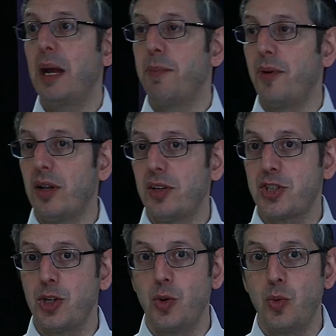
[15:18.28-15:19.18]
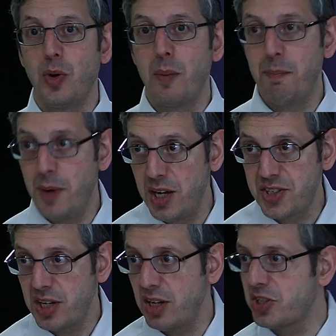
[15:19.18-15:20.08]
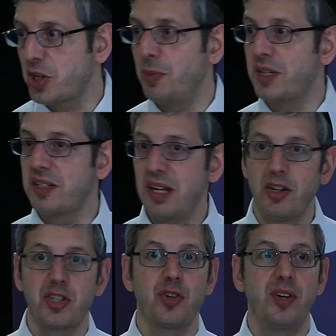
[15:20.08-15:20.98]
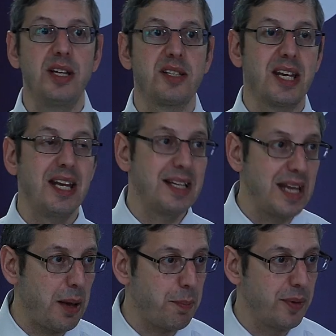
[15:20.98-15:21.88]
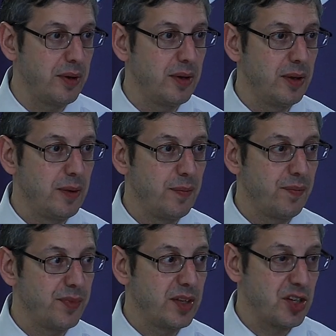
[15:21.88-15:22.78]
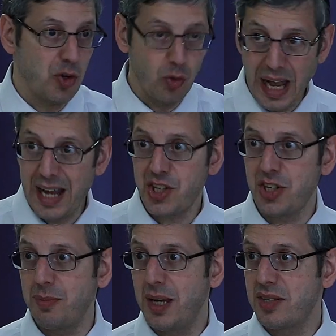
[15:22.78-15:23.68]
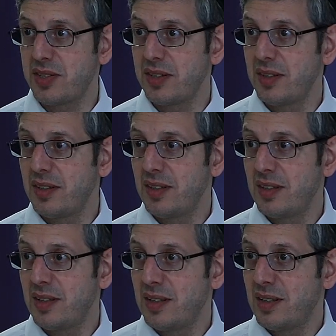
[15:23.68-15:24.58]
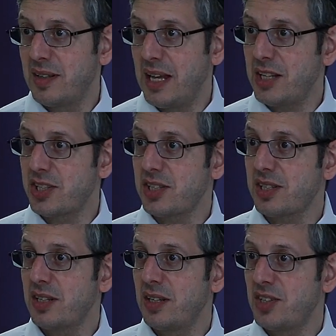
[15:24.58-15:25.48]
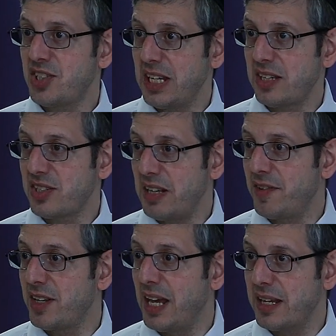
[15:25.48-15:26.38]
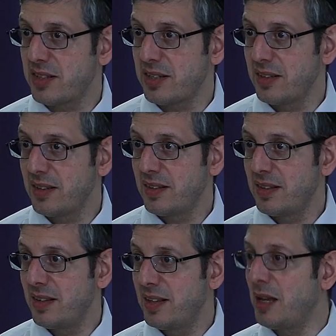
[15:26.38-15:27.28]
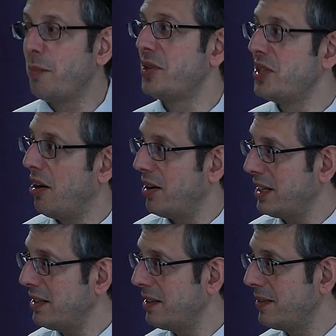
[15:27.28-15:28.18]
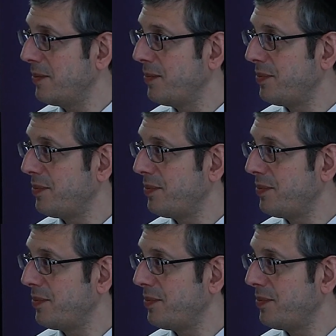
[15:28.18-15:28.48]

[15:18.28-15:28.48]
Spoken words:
able to murder, to commit adultery, to kidnap. These are all action-based. That's 6, 7, and 8. Number 9